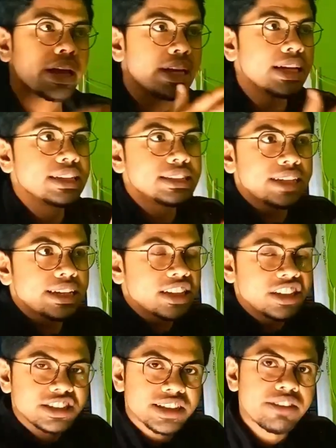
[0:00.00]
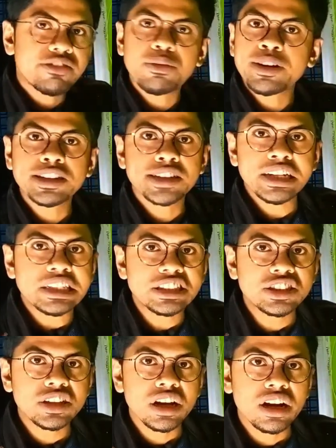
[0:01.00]
he take the design from a design
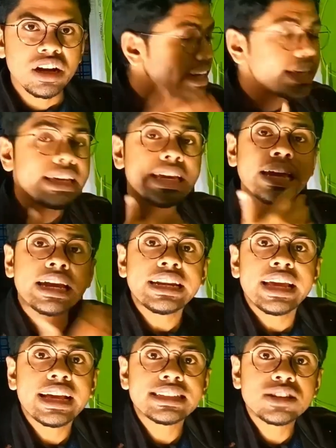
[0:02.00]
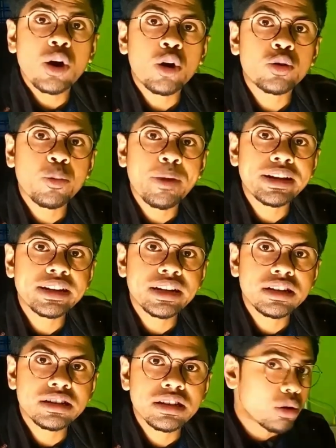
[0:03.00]
engineer, and he again has the
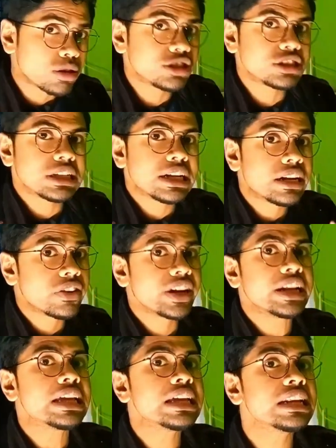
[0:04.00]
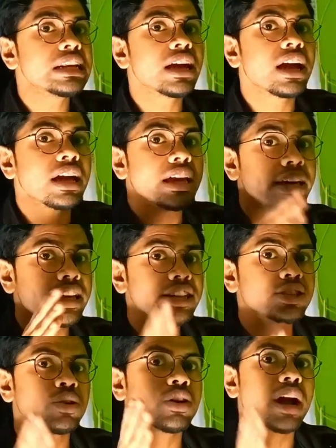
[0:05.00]
automated codes ready in
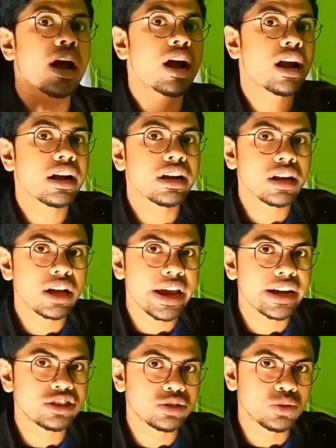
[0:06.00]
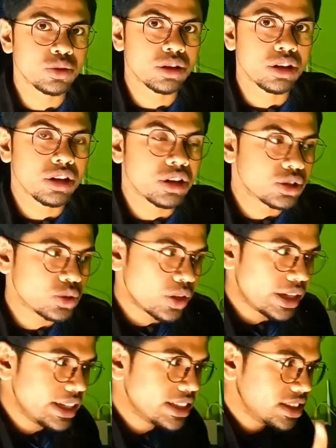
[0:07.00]
his or her CAD tool. So
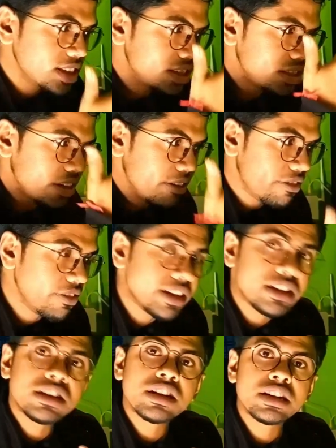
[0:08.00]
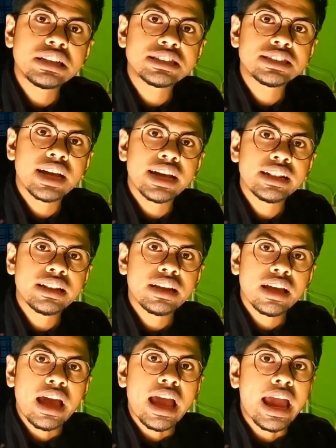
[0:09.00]
he just feed the design
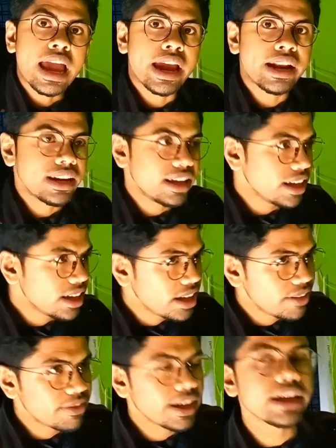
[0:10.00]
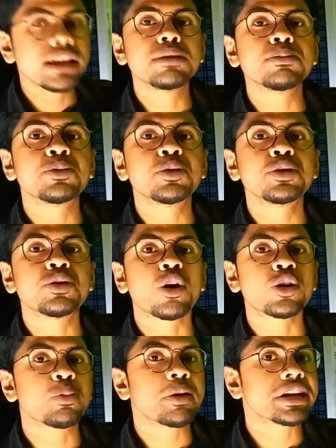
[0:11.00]
and he give the input
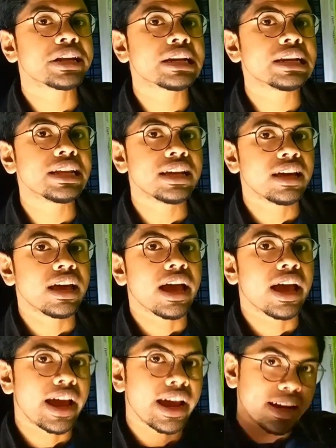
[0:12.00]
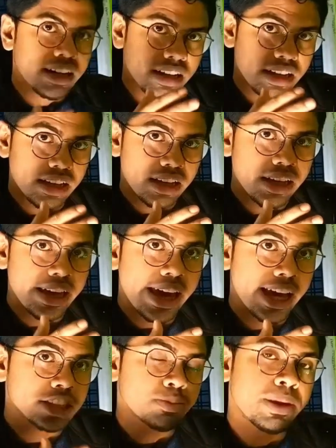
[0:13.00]
automatically, and he
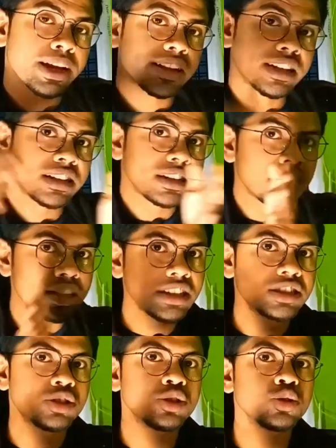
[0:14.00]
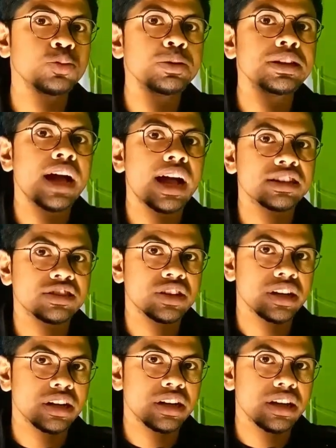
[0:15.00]
expect that this should be the
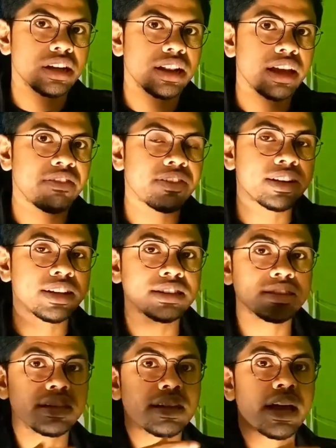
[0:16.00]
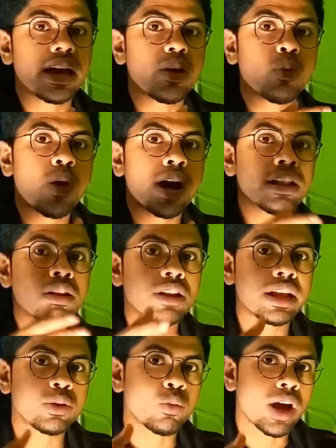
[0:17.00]
answer. Like if it is 1,
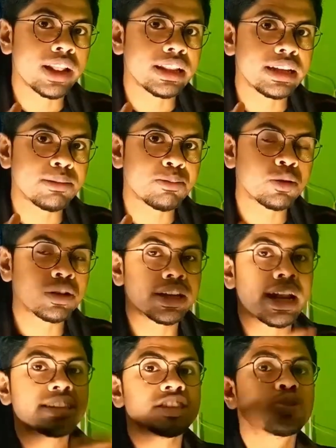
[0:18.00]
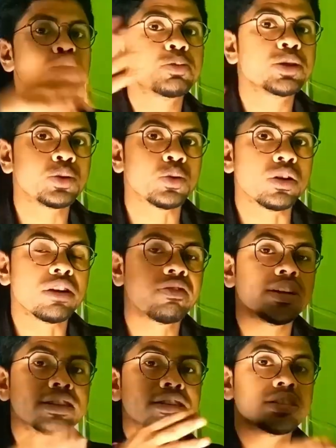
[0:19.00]
then 1 input, then answer should be 2.
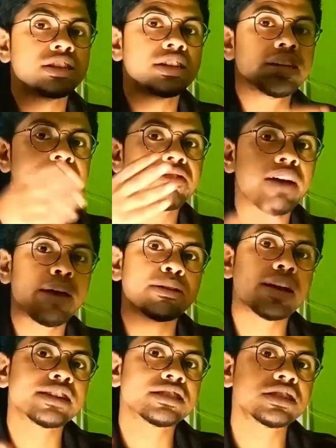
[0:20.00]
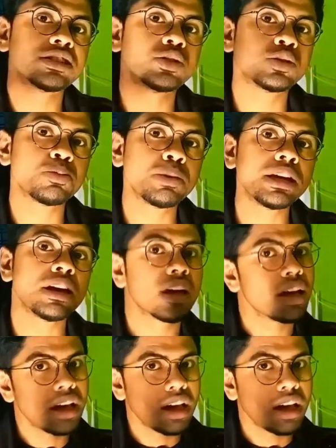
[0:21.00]
If it is 3 and 5, then answer should be